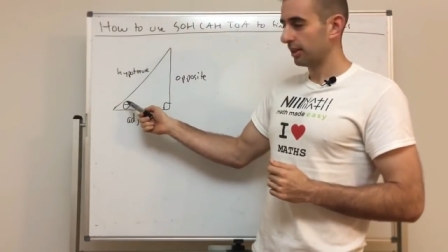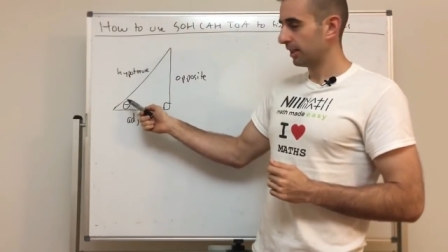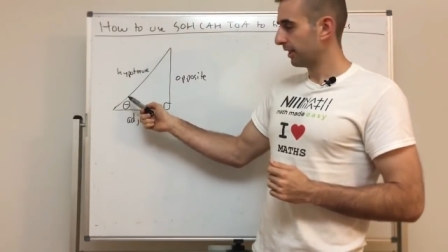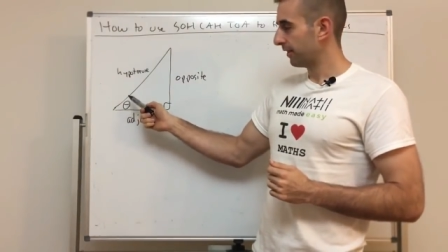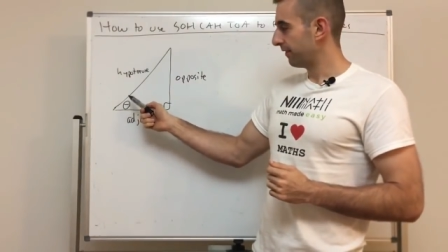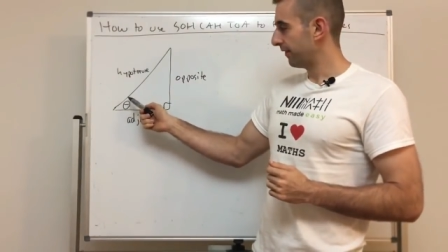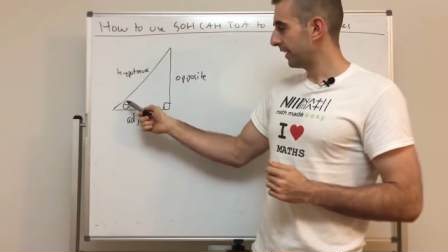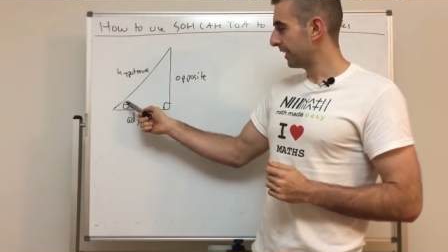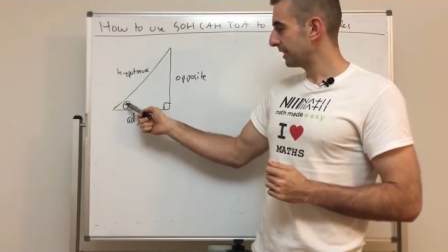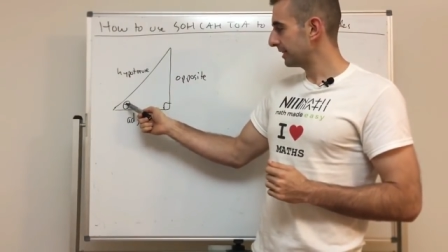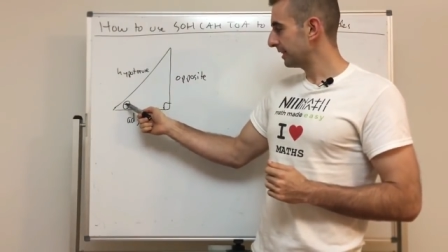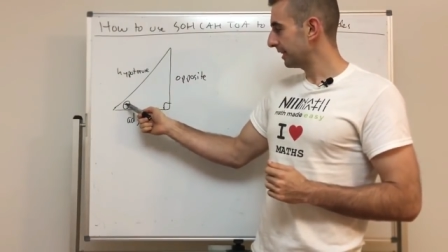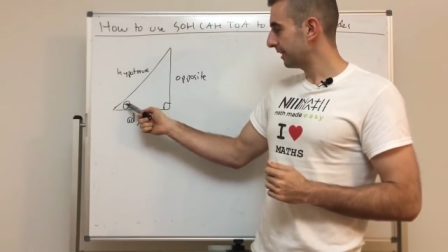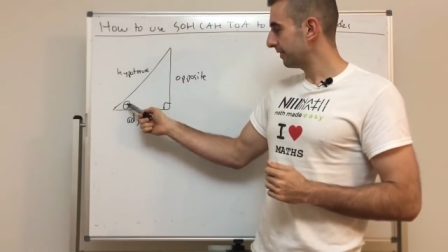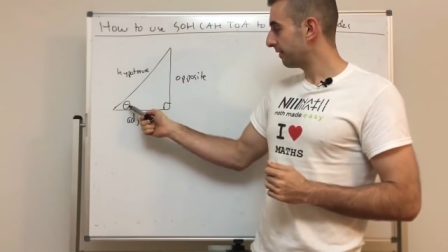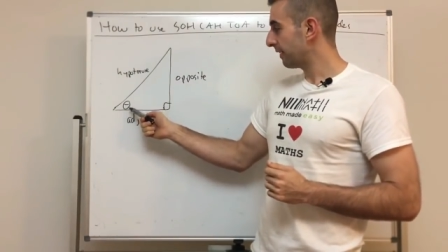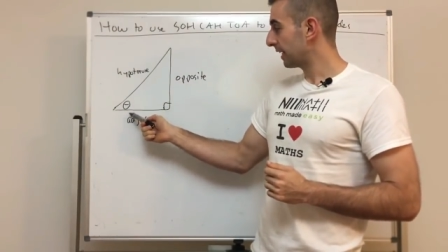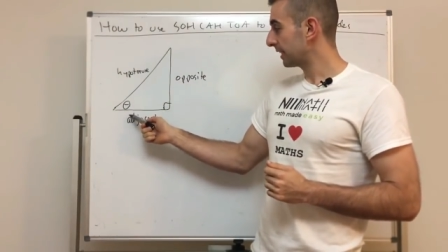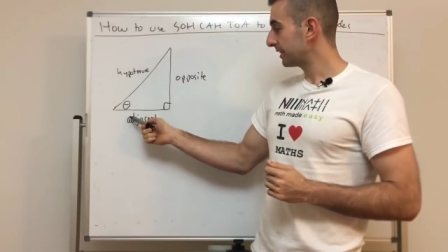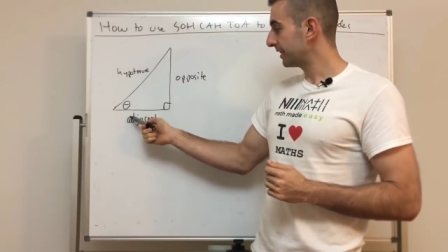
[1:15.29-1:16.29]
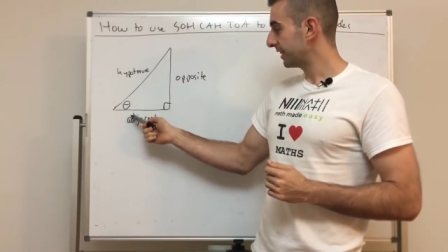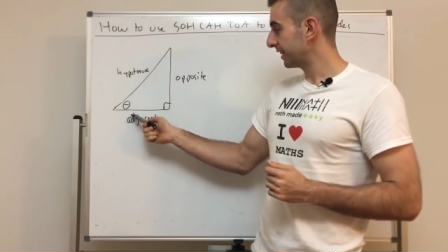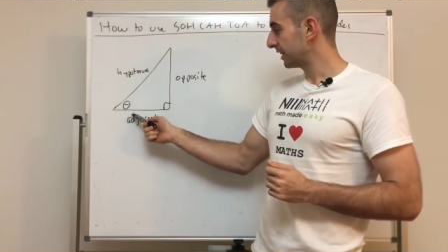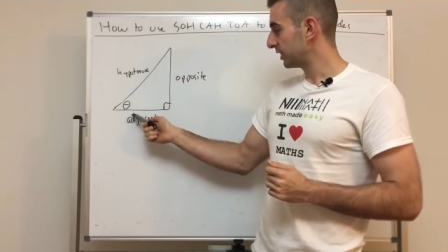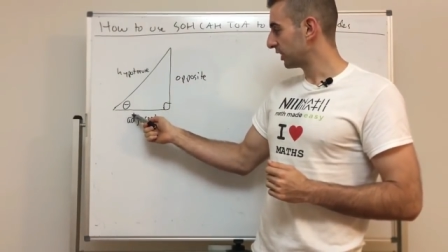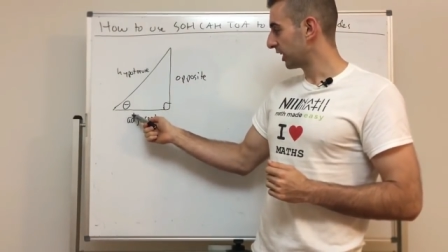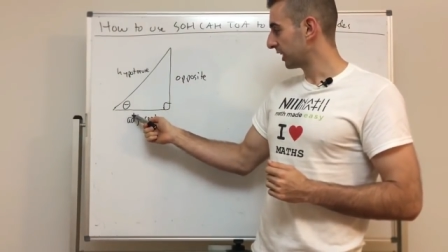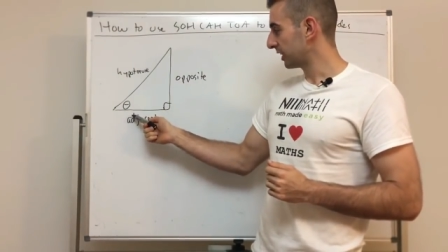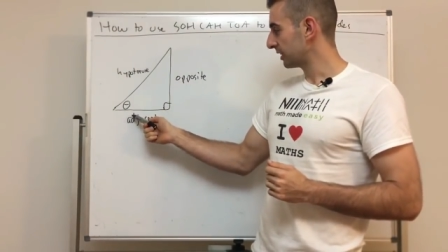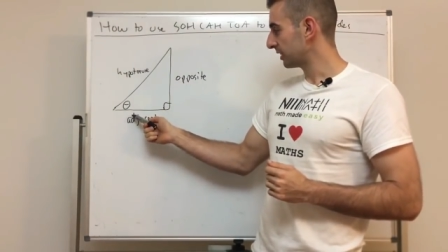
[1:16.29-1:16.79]
If theta is here, that's the
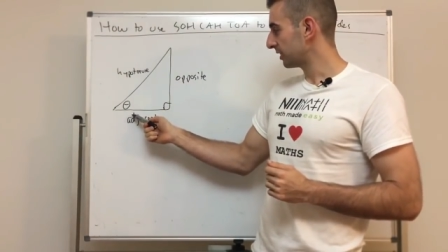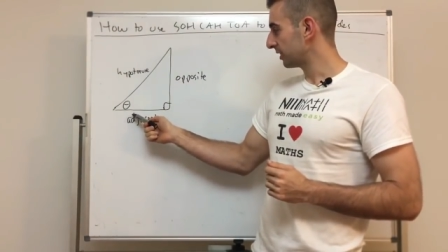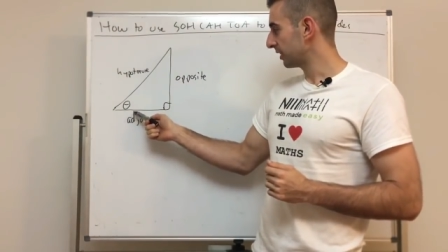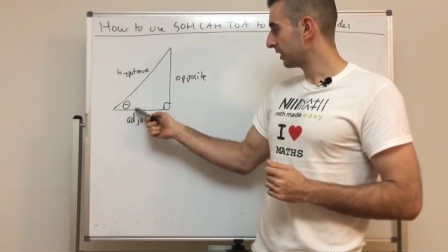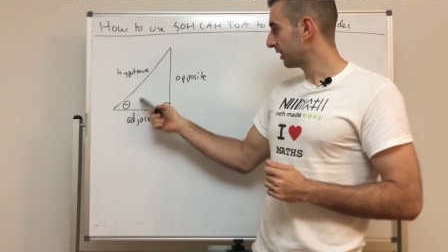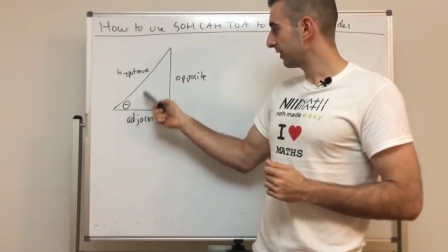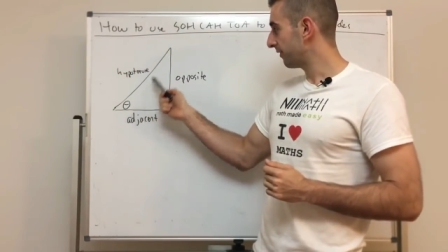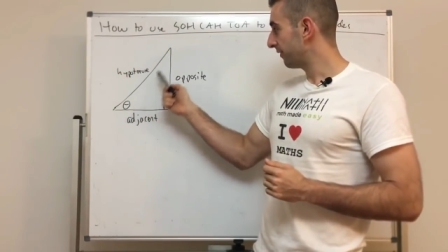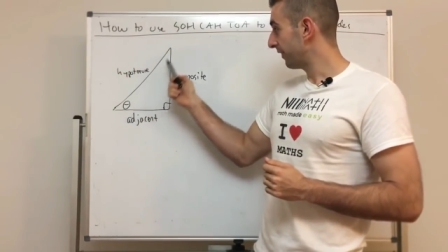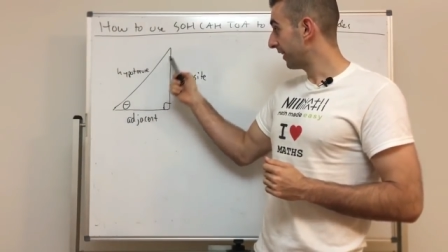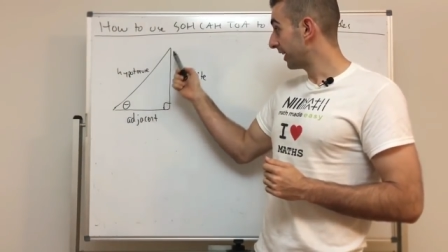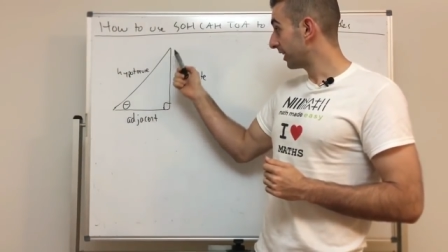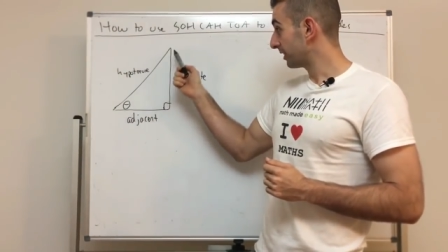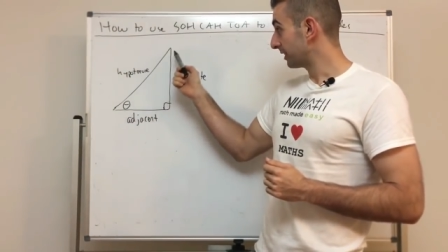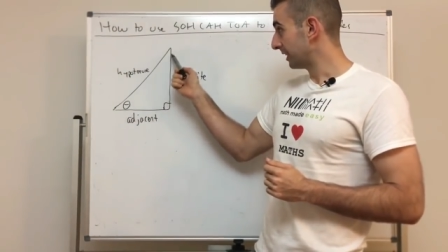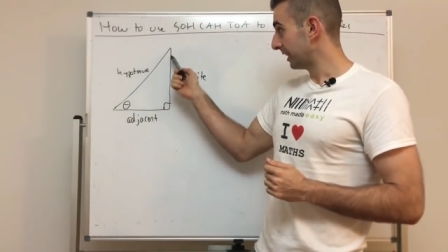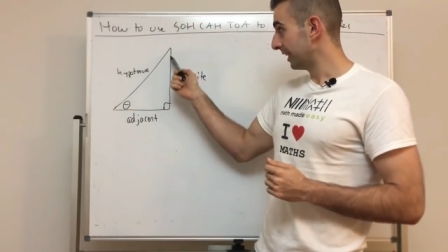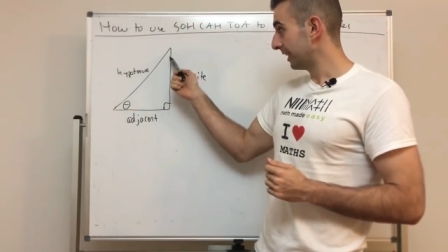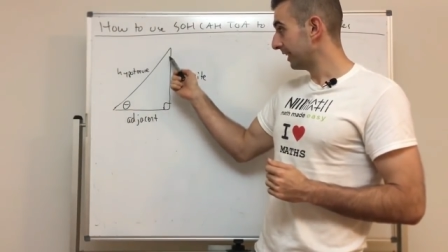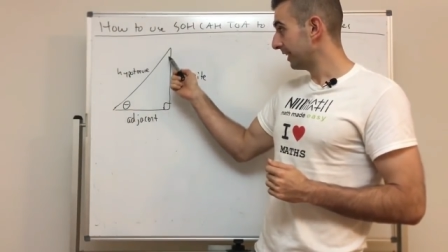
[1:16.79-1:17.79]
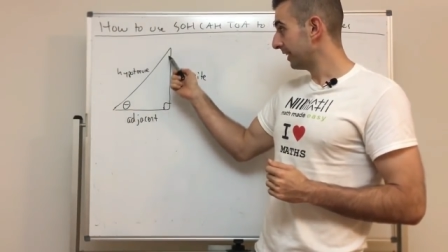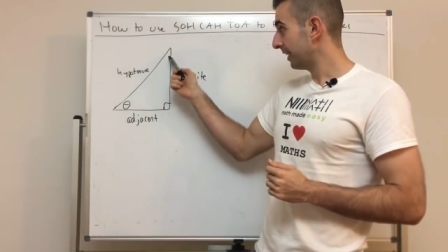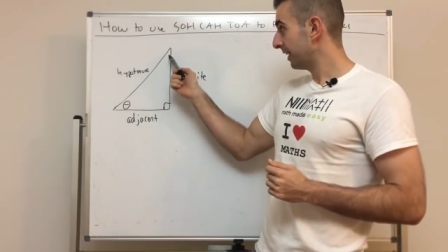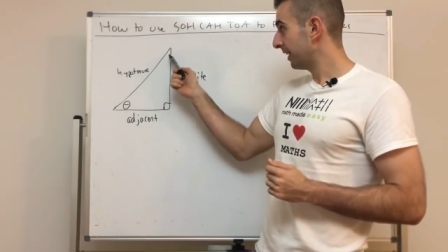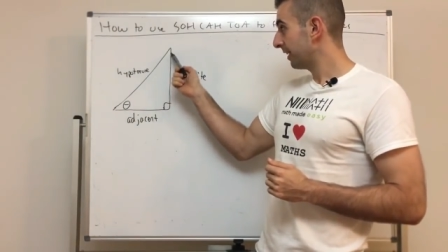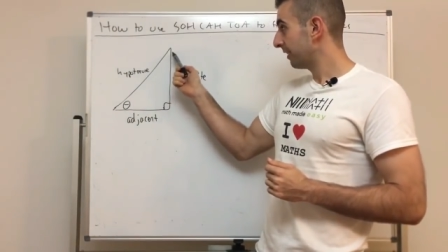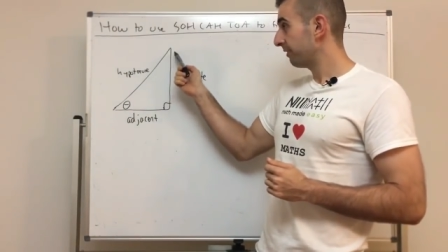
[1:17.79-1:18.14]
adjacent. If theta is here,